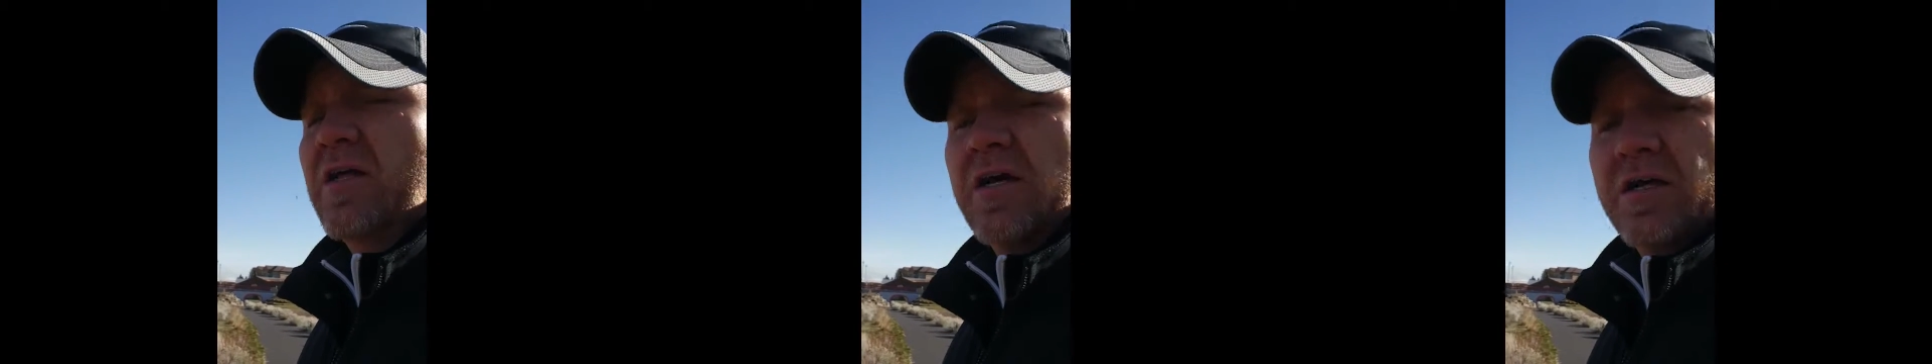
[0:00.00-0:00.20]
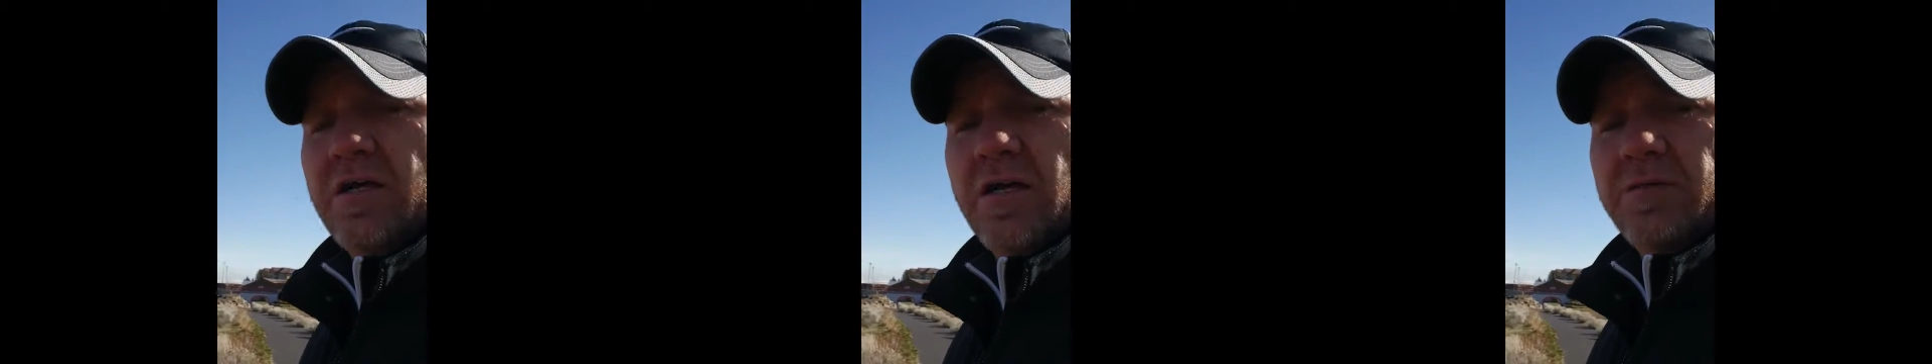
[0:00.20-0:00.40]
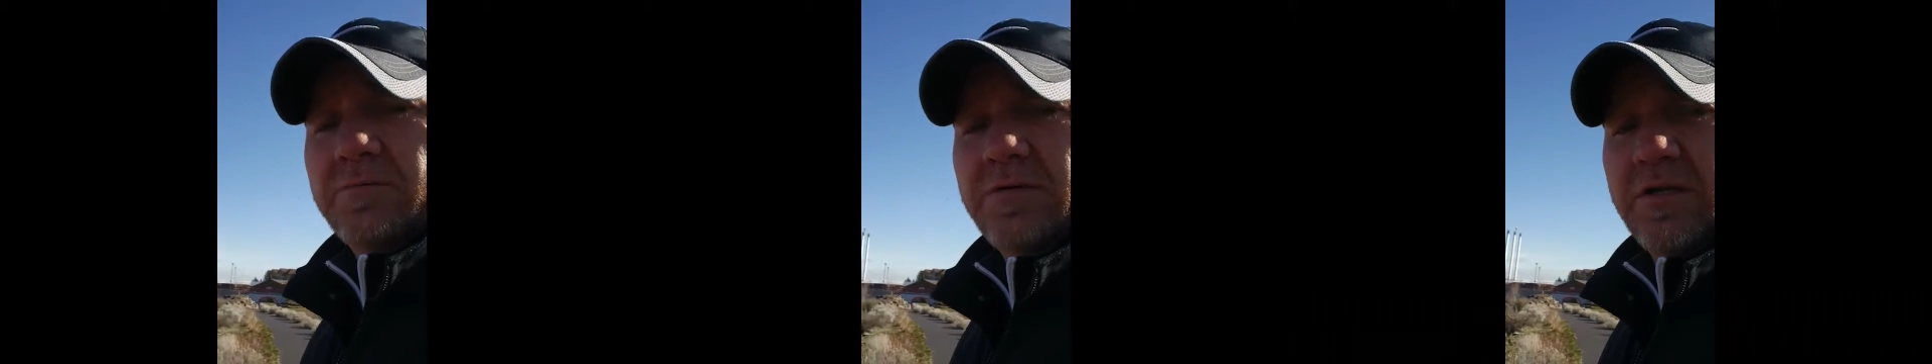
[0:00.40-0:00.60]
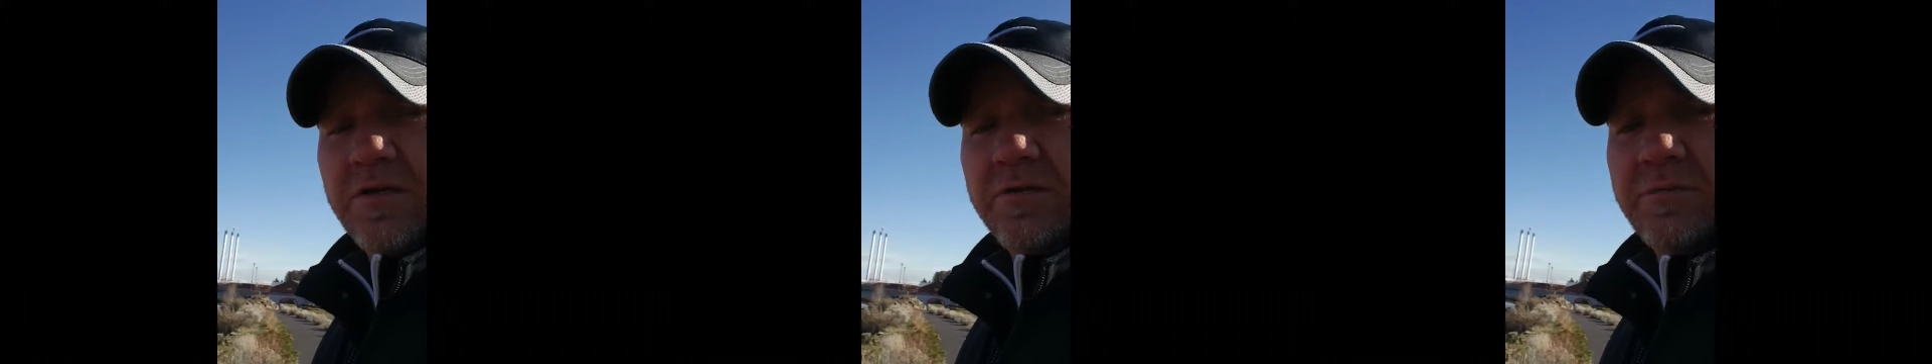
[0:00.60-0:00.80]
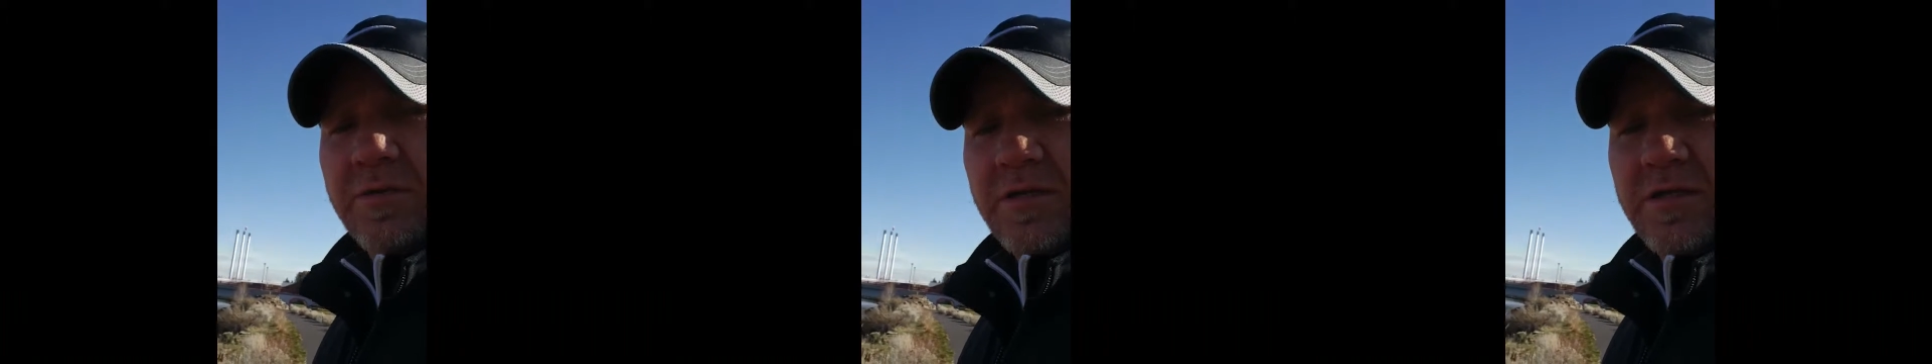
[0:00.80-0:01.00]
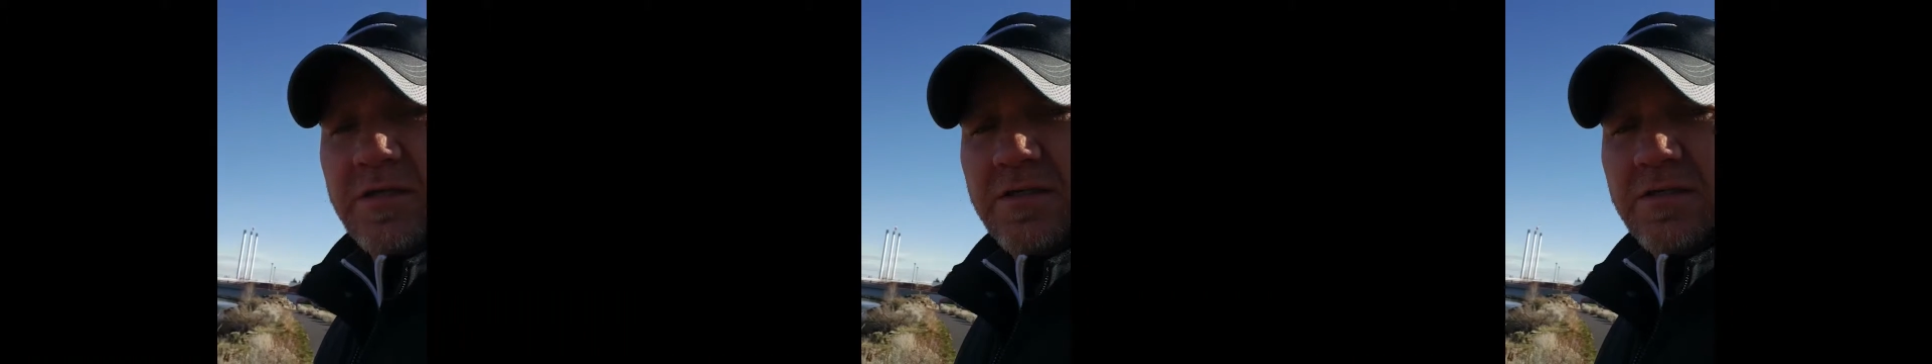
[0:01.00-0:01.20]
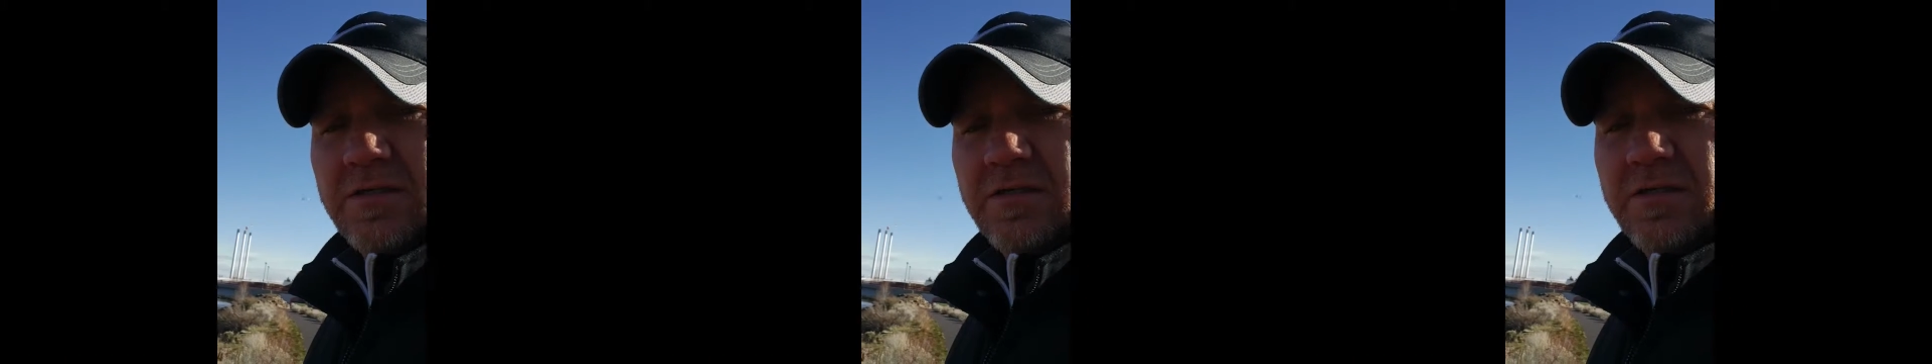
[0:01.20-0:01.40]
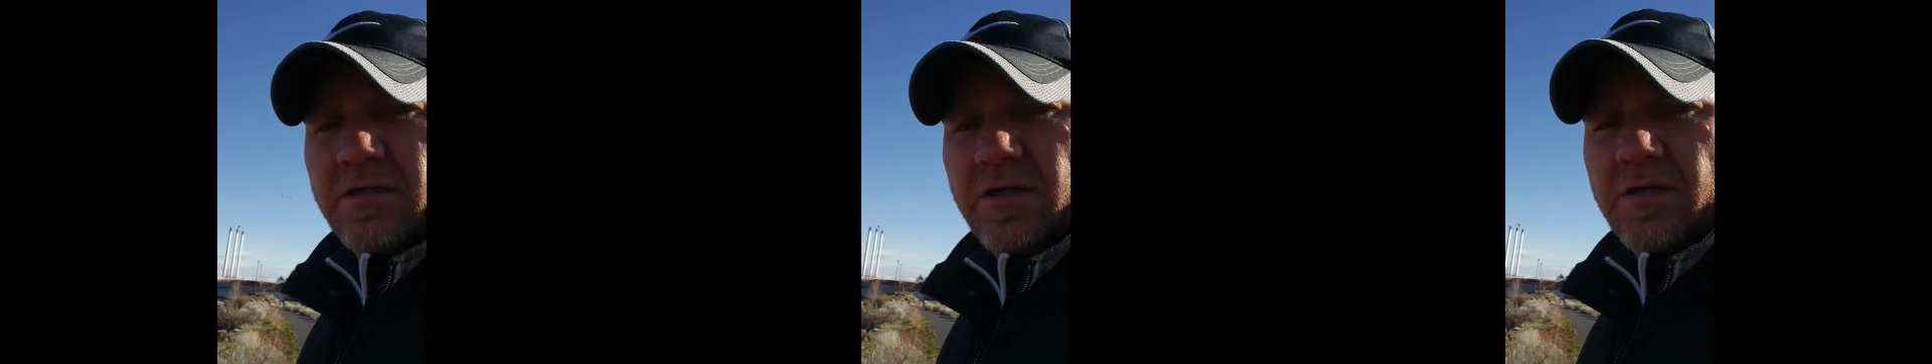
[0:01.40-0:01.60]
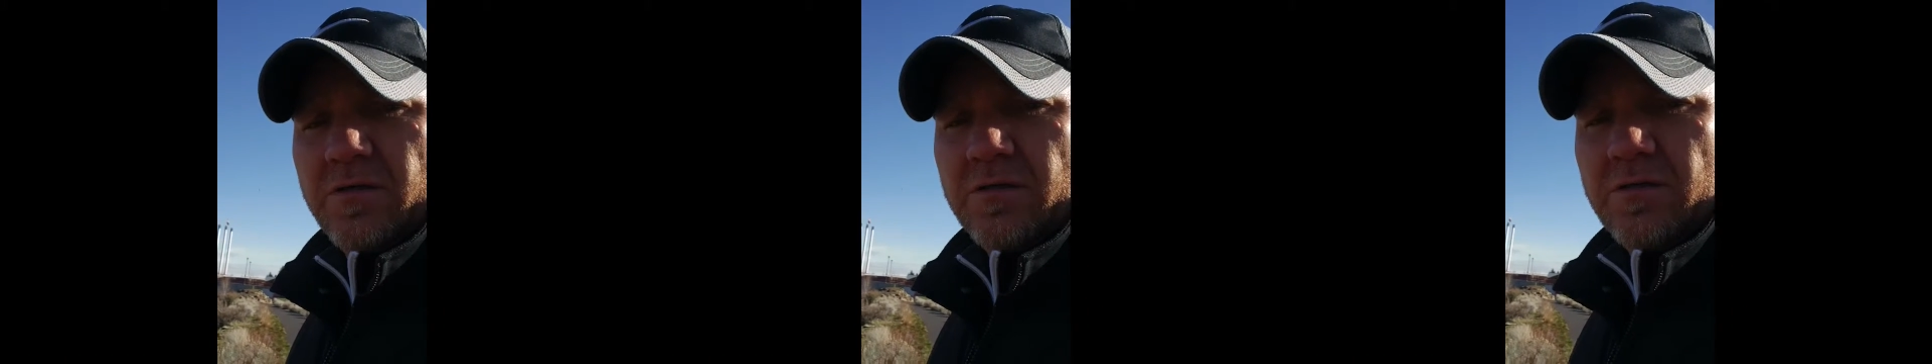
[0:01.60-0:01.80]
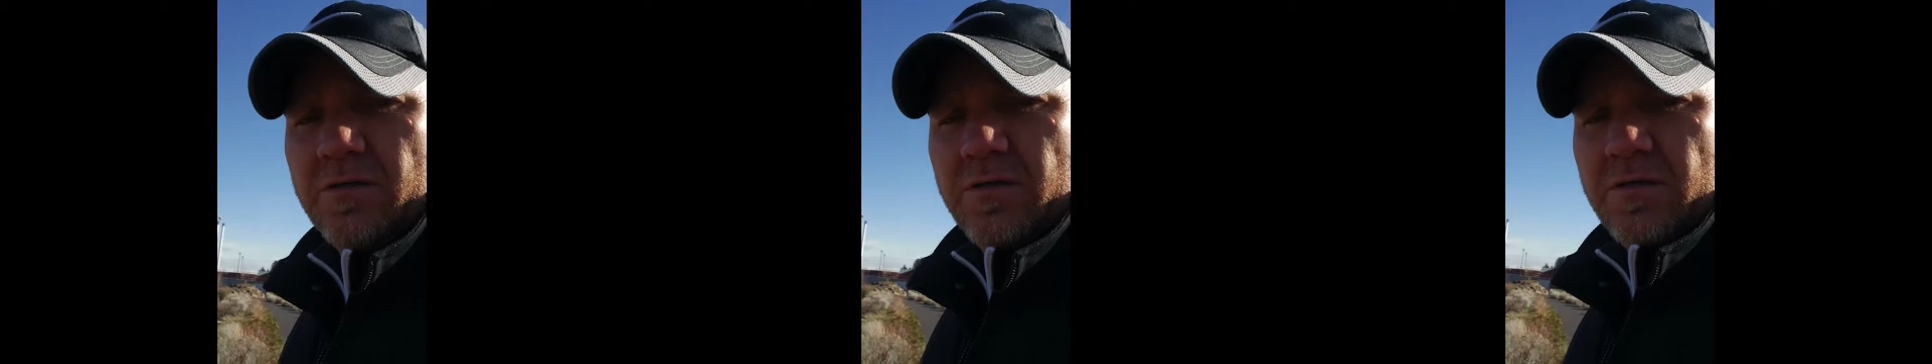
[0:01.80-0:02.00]
not come near me,
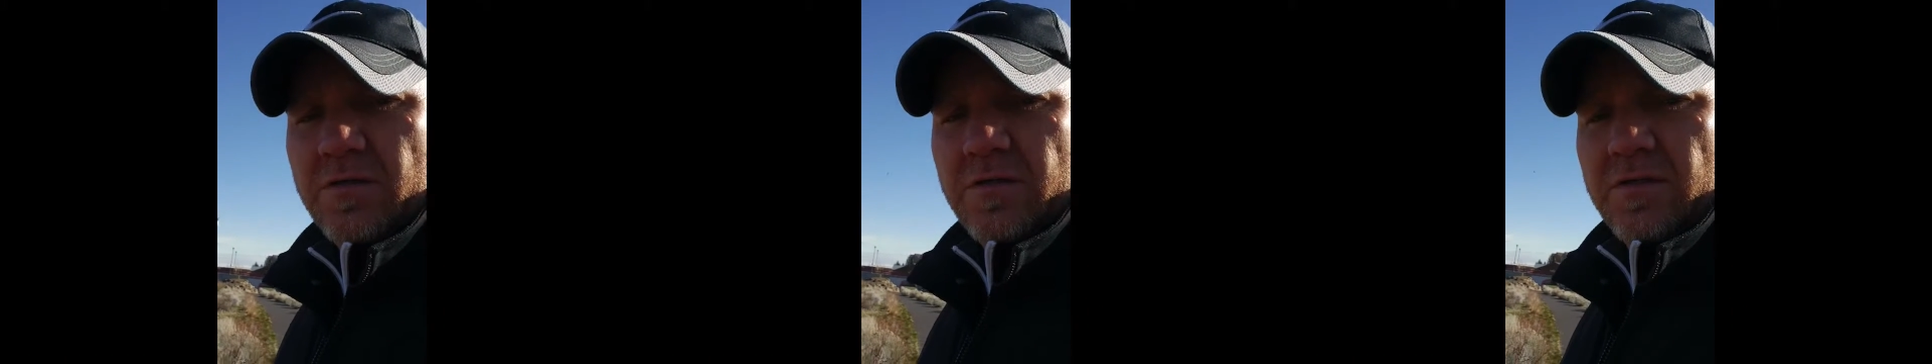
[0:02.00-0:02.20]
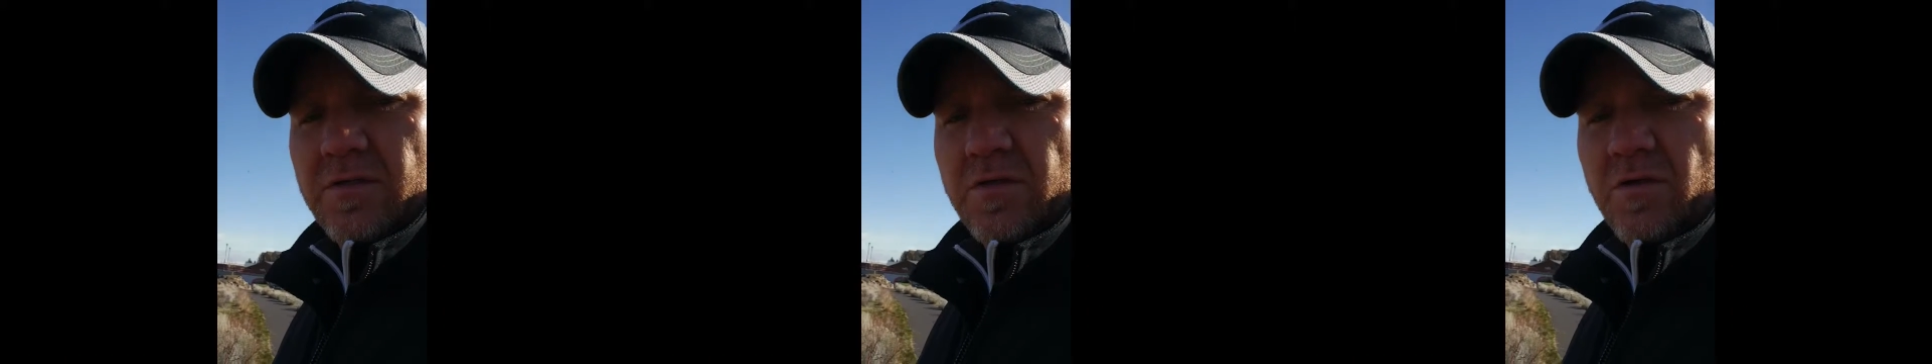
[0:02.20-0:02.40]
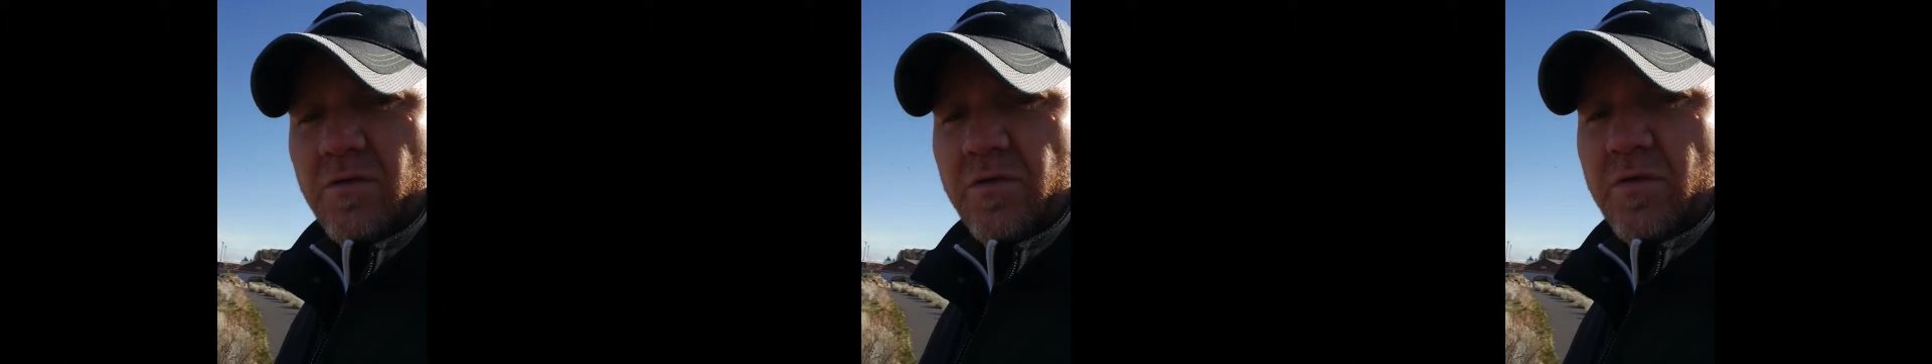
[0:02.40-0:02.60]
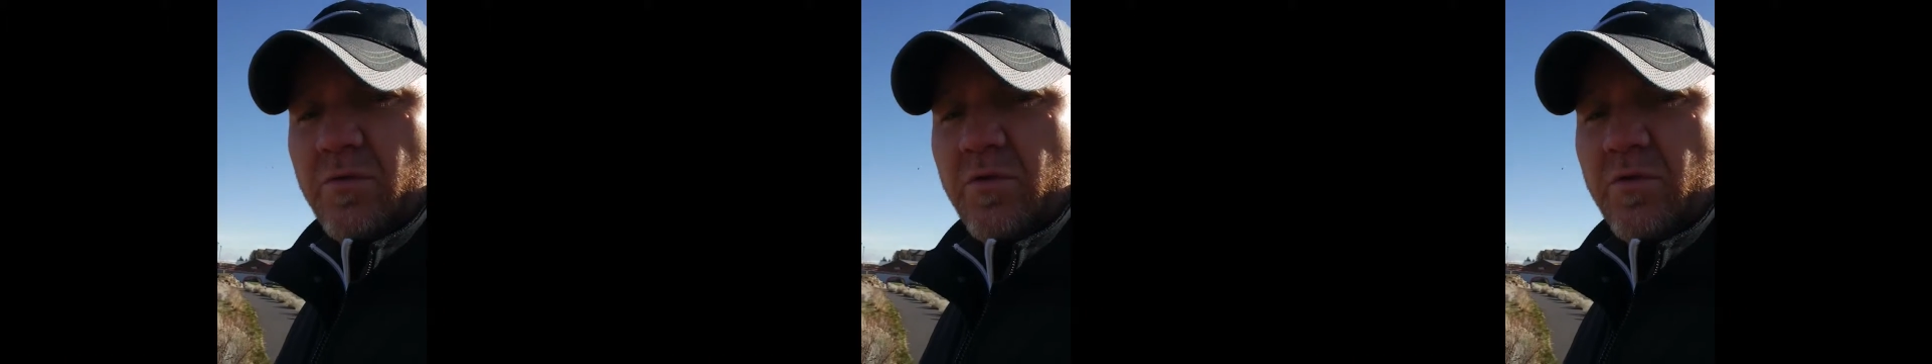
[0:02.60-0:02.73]
Only